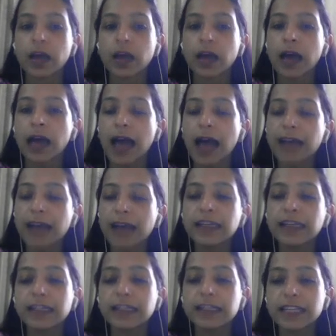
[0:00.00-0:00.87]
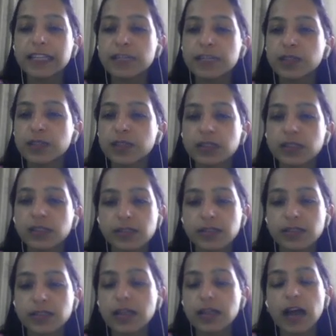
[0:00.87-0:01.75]
and these
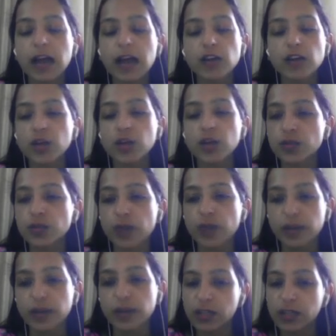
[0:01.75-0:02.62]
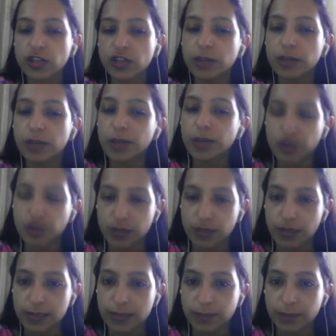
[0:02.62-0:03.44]
persons are not very much ambitious.